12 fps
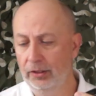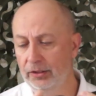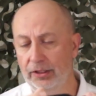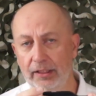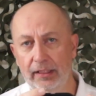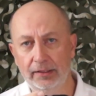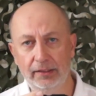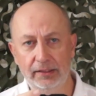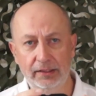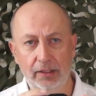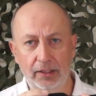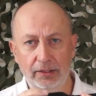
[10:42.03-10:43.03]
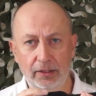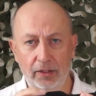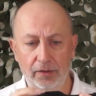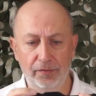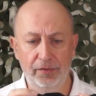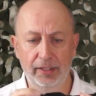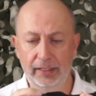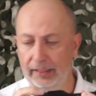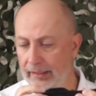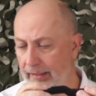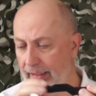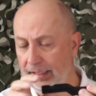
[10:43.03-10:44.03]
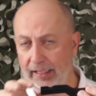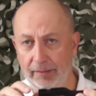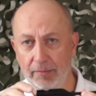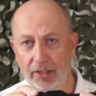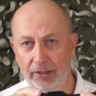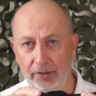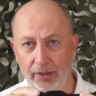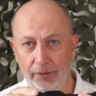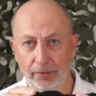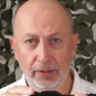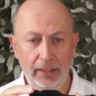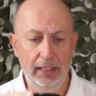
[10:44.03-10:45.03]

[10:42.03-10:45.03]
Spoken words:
to the underside of the HIKMICRO,